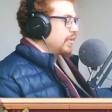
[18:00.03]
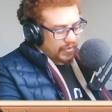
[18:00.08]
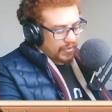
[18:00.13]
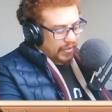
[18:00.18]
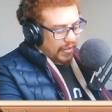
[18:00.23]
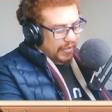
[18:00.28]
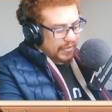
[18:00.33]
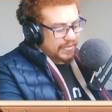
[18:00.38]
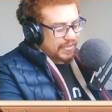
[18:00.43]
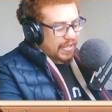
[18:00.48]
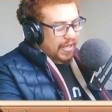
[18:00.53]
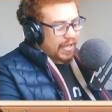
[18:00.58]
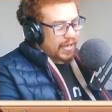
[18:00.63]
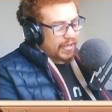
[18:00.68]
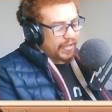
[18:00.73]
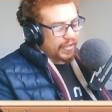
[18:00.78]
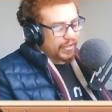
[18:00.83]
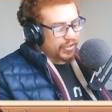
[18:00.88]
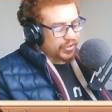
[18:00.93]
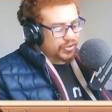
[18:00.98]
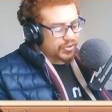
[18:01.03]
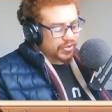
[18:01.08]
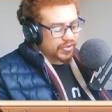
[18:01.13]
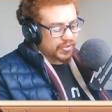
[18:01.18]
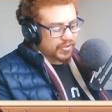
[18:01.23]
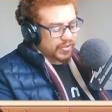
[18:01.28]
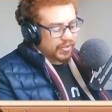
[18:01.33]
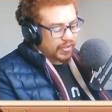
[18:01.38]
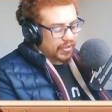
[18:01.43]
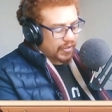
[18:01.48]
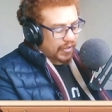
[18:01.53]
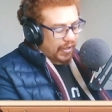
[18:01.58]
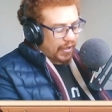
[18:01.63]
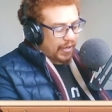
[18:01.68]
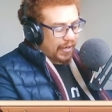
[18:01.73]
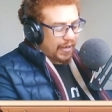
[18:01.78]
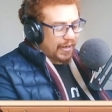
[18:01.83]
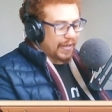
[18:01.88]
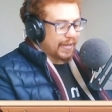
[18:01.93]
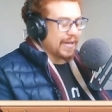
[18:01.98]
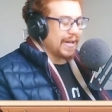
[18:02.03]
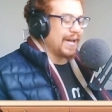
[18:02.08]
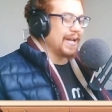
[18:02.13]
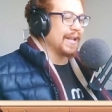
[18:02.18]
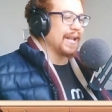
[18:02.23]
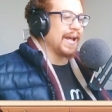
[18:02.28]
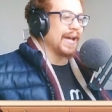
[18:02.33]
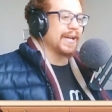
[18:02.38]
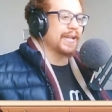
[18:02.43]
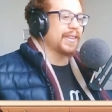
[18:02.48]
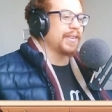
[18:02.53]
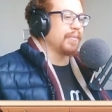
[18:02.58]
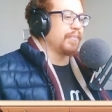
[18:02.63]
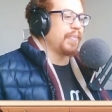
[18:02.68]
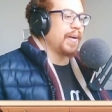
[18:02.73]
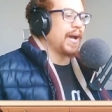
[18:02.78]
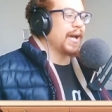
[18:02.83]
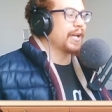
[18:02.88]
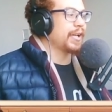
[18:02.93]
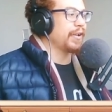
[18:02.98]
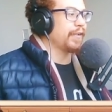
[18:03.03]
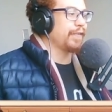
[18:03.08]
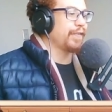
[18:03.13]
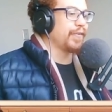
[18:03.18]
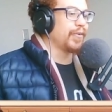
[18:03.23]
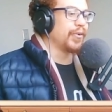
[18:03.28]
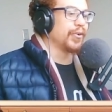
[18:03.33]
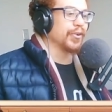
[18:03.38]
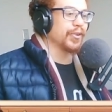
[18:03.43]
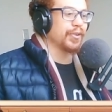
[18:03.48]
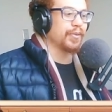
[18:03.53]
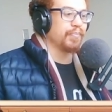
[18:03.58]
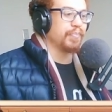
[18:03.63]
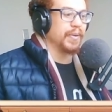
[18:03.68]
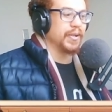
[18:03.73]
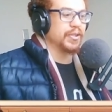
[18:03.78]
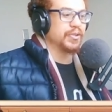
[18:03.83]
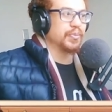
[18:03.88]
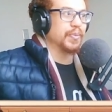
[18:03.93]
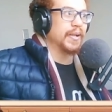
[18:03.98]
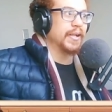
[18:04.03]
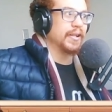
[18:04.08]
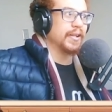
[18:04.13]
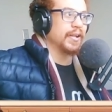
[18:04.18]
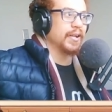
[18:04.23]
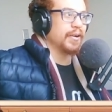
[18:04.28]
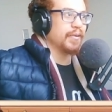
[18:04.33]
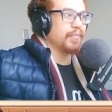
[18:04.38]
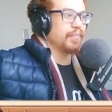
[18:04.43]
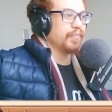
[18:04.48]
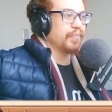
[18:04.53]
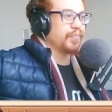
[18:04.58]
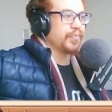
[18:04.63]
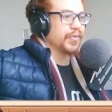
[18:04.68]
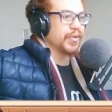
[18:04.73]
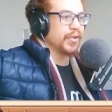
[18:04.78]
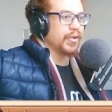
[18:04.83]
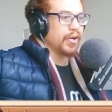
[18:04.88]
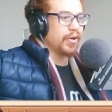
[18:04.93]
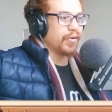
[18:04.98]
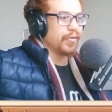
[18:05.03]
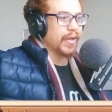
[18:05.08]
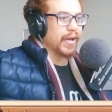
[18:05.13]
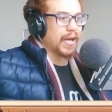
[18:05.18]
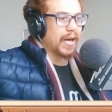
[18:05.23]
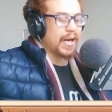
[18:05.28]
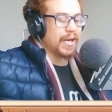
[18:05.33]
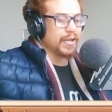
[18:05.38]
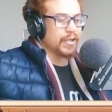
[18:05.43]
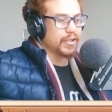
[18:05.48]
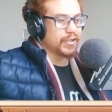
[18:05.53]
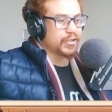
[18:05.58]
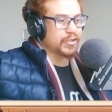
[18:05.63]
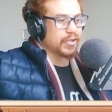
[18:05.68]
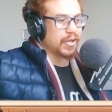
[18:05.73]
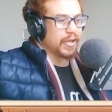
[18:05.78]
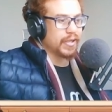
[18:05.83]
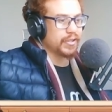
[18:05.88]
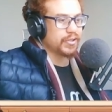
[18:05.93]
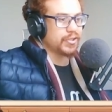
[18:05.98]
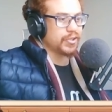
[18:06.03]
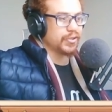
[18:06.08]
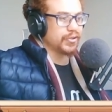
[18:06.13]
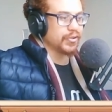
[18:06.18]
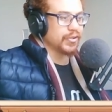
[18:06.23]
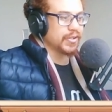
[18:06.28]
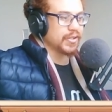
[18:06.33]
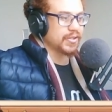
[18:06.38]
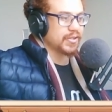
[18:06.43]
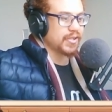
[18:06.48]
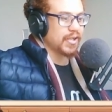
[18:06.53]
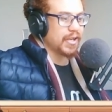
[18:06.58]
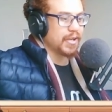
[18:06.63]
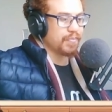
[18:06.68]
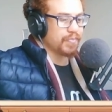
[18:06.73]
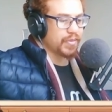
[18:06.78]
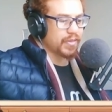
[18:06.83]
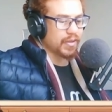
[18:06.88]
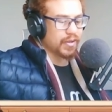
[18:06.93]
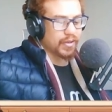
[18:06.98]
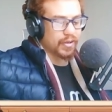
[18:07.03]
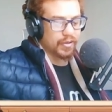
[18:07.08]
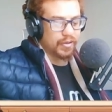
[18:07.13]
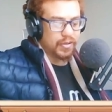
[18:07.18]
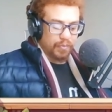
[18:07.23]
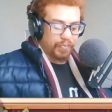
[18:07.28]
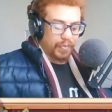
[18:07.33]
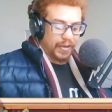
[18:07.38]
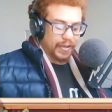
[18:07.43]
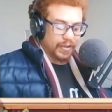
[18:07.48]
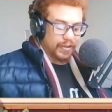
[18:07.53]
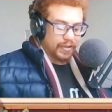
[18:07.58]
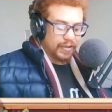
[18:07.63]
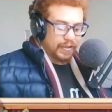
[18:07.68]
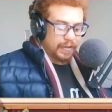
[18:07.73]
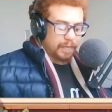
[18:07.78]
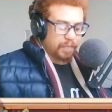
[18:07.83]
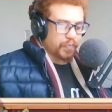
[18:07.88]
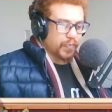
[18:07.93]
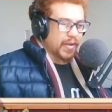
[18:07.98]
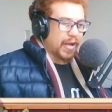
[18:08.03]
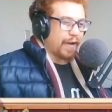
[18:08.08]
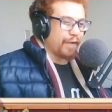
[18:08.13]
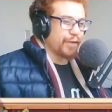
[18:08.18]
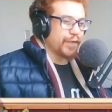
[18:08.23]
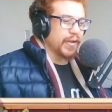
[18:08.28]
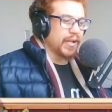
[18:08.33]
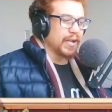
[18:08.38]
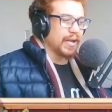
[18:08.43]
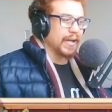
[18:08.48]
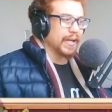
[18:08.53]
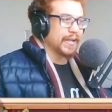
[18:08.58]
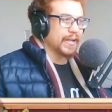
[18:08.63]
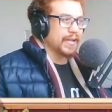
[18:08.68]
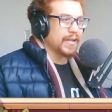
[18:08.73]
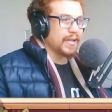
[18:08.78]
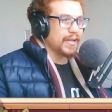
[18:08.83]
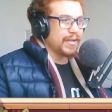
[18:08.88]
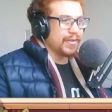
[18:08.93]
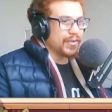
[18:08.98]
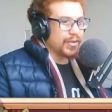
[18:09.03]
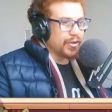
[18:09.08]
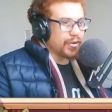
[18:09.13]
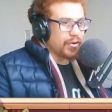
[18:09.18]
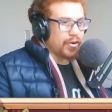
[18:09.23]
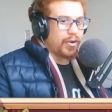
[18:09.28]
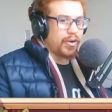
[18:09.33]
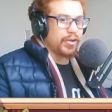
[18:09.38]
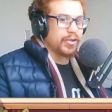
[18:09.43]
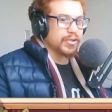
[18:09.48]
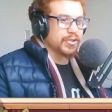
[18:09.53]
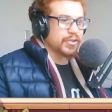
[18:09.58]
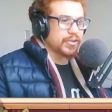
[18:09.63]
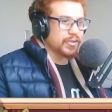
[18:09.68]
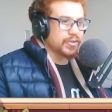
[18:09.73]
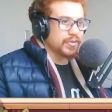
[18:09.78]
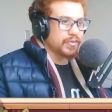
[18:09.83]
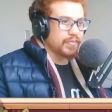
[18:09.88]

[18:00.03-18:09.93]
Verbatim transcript: It's getting interesting. I like the back and forth between them. You know, they're kind of trying to do the same thing. But I feel like in the last,